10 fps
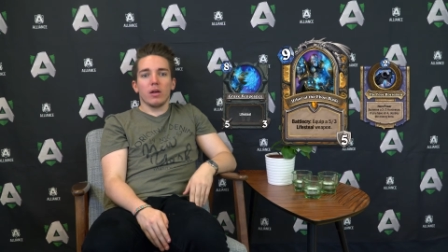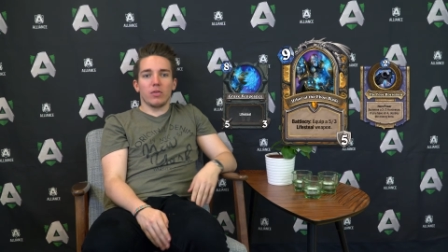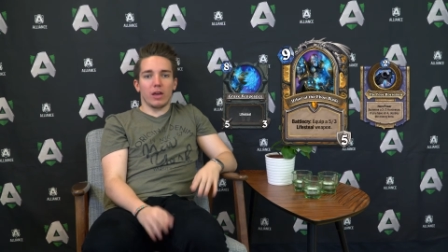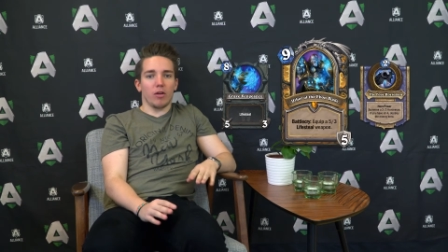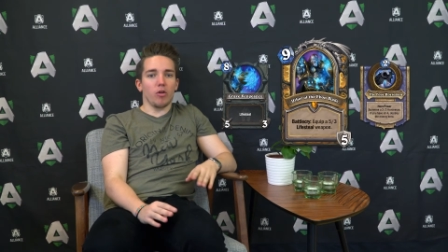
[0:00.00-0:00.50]

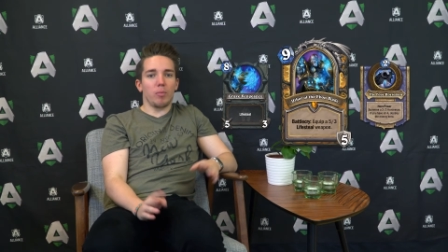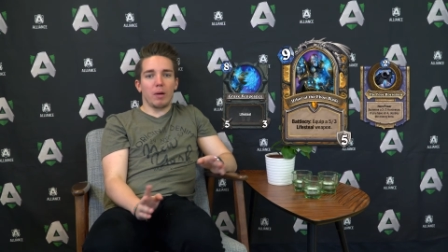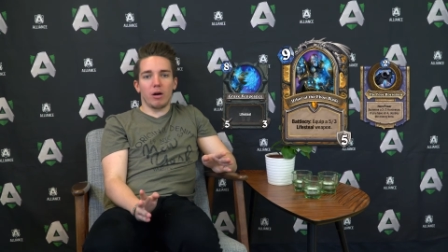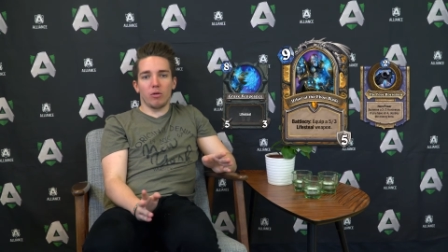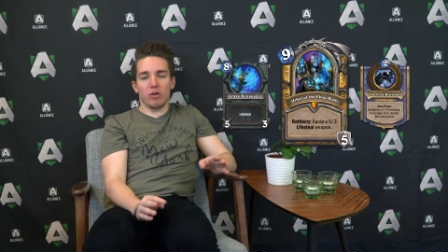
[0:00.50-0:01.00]
the hero
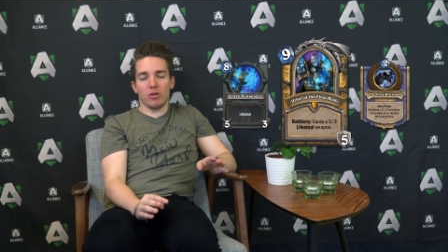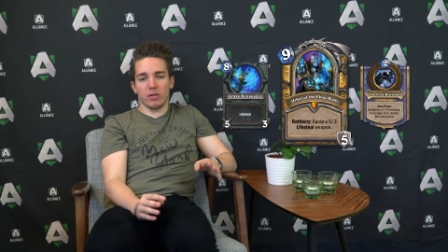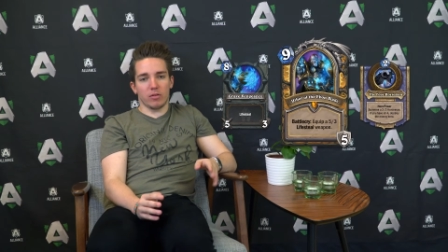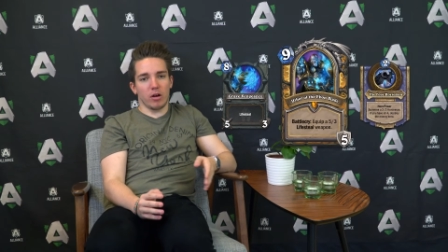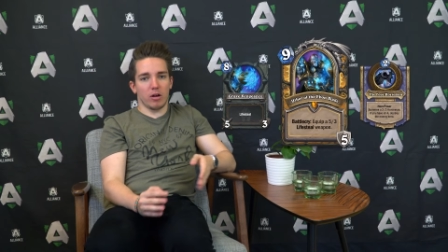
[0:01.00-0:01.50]
power
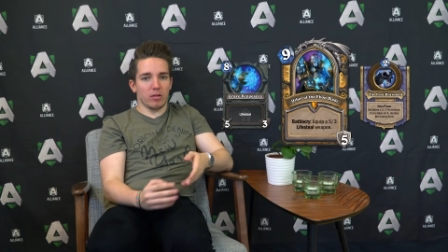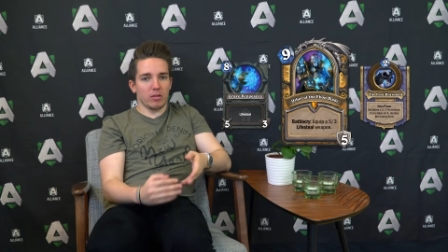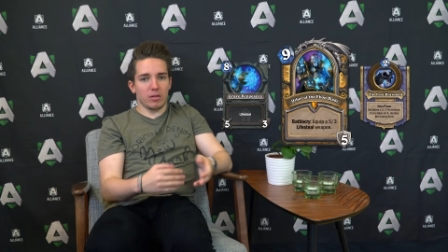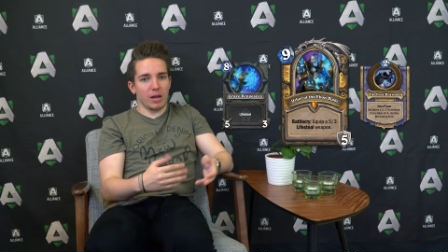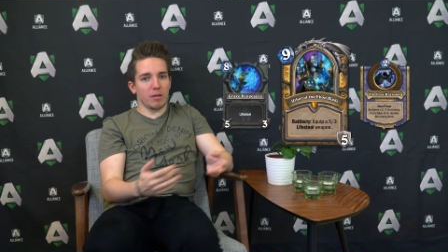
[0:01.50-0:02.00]
is not
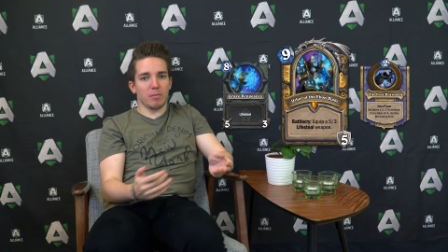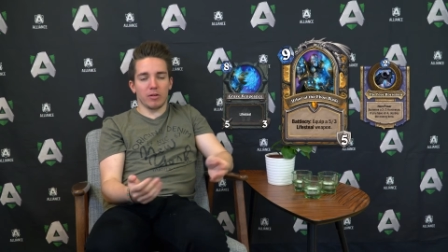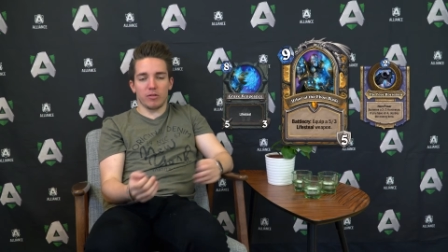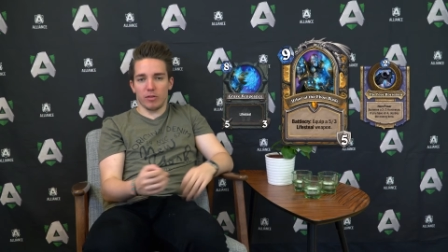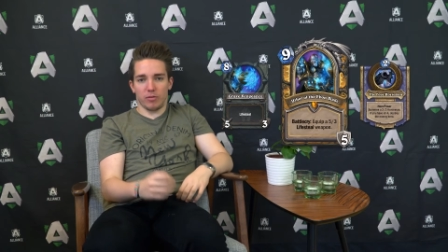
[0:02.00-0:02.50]
that
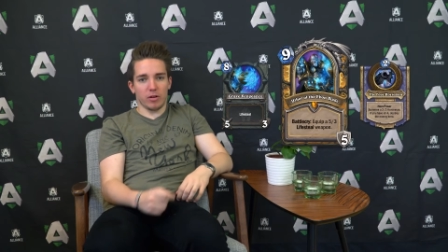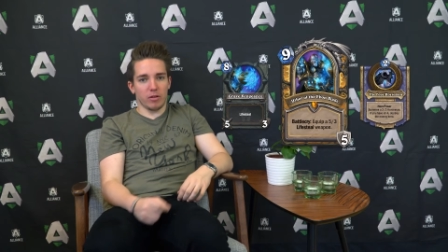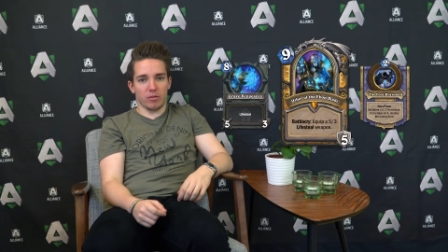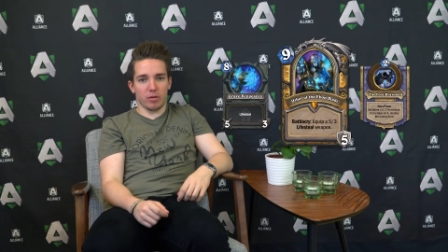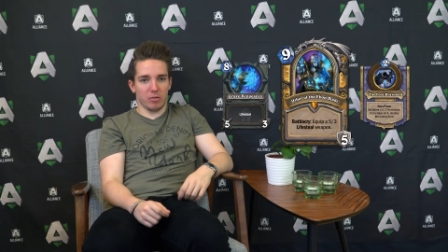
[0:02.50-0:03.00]
much
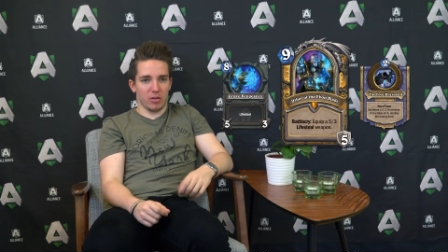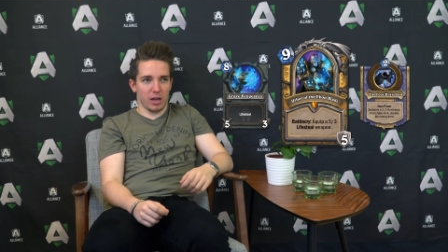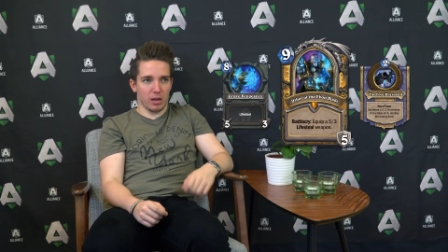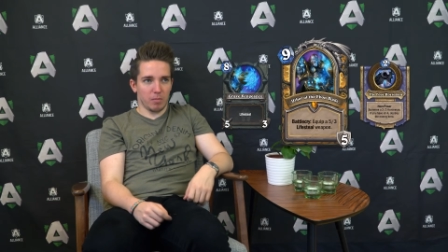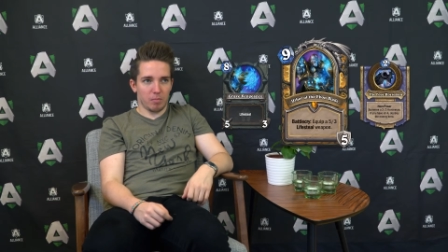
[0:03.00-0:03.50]
different from,
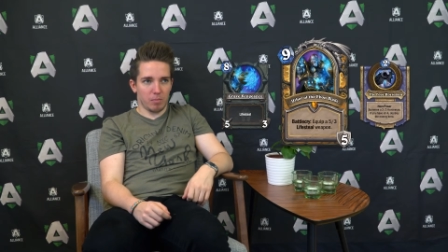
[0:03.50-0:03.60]
say,